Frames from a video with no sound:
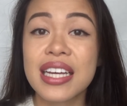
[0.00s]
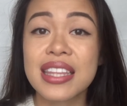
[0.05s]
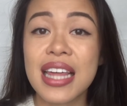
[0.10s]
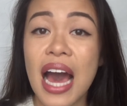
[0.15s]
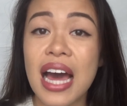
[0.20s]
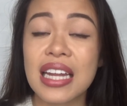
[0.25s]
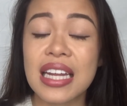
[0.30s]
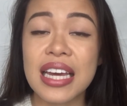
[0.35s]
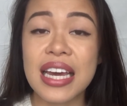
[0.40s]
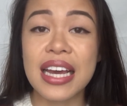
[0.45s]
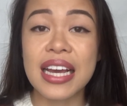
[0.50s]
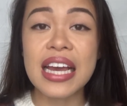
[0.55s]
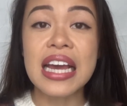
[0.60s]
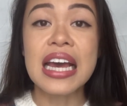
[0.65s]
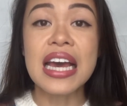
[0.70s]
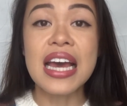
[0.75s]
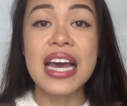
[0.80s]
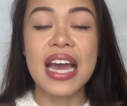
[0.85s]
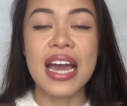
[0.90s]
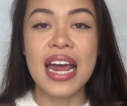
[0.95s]
that link,
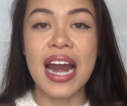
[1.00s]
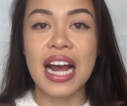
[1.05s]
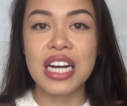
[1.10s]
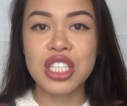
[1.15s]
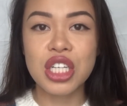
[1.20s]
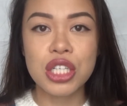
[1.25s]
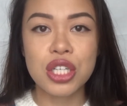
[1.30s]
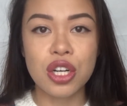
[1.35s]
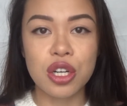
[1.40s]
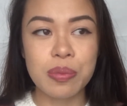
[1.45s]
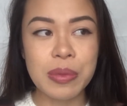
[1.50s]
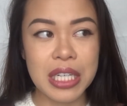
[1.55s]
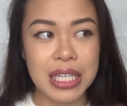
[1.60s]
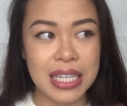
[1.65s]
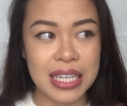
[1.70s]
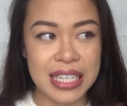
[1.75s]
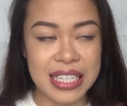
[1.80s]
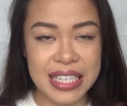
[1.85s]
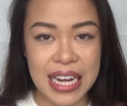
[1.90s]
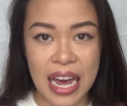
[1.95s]
it actually took me
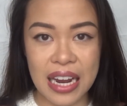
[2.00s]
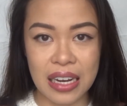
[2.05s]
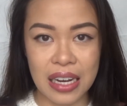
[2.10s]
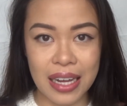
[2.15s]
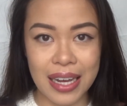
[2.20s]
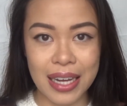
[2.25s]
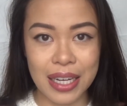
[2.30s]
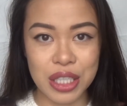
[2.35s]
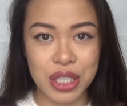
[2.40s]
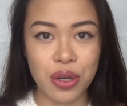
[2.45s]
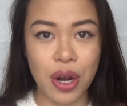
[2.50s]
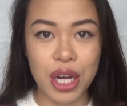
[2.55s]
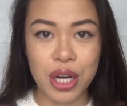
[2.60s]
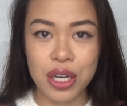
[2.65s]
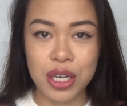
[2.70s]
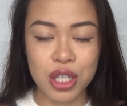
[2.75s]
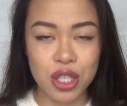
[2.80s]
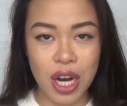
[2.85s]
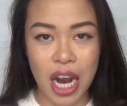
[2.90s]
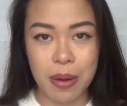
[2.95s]
to a dead link, so I
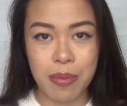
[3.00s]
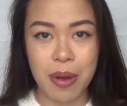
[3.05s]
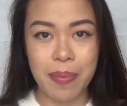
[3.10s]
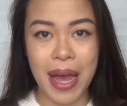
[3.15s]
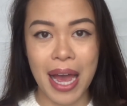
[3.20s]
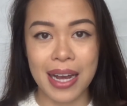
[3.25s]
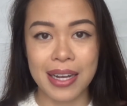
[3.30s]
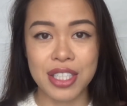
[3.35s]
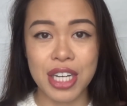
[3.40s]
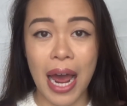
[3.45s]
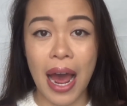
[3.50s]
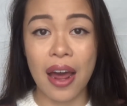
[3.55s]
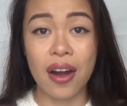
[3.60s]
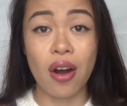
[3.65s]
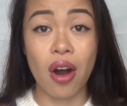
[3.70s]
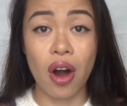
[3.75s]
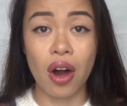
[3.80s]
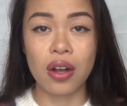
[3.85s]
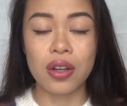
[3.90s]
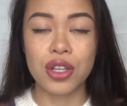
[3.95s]
couldn't track my package at
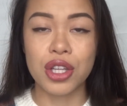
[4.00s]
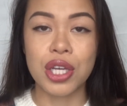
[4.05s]
all.